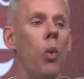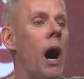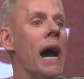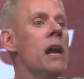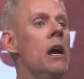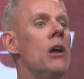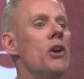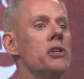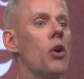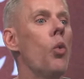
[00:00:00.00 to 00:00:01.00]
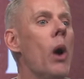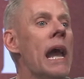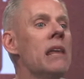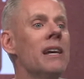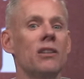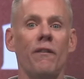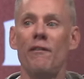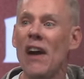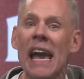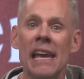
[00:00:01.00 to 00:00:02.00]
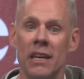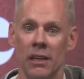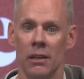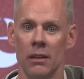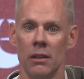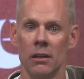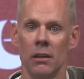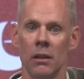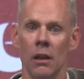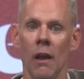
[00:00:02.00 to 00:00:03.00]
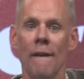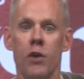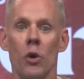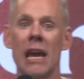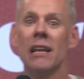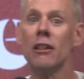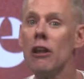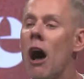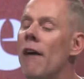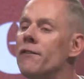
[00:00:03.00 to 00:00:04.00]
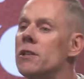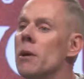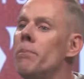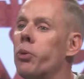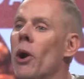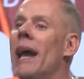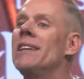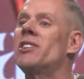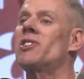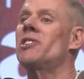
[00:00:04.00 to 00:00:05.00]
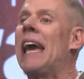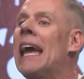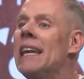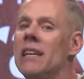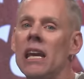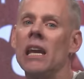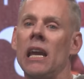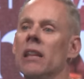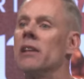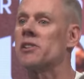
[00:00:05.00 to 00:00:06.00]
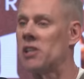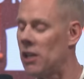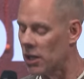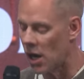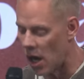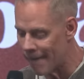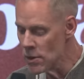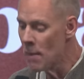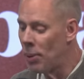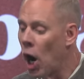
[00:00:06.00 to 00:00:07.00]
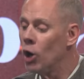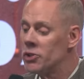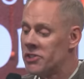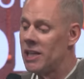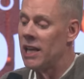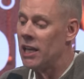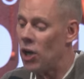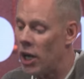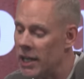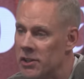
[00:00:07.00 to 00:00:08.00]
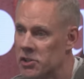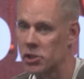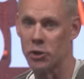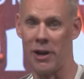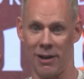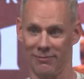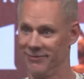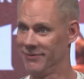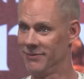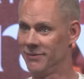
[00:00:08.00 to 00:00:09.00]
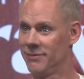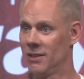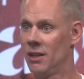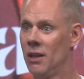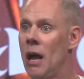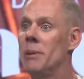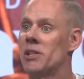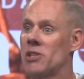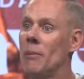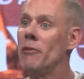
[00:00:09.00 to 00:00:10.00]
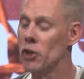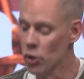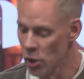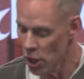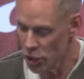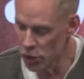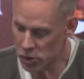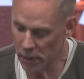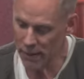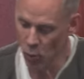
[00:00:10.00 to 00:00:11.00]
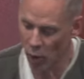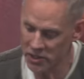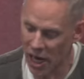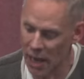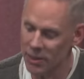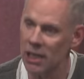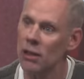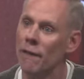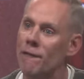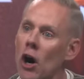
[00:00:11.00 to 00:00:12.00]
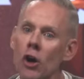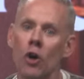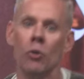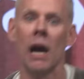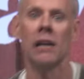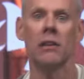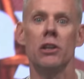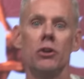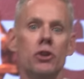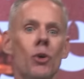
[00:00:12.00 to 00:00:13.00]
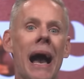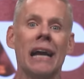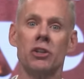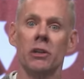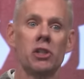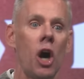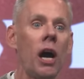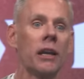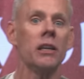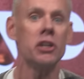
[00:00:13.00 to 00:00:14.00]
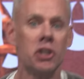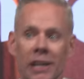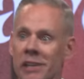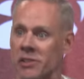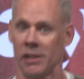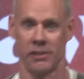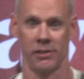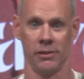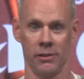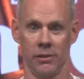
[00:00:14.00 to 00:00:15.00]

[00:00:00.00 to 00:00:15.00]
Why? There's a way that's fake. For they love to pray standing in the synagogue, posting it on Instagram. I mean, some of you, you spend more time getting the photo right than you do actually talking to Jesus.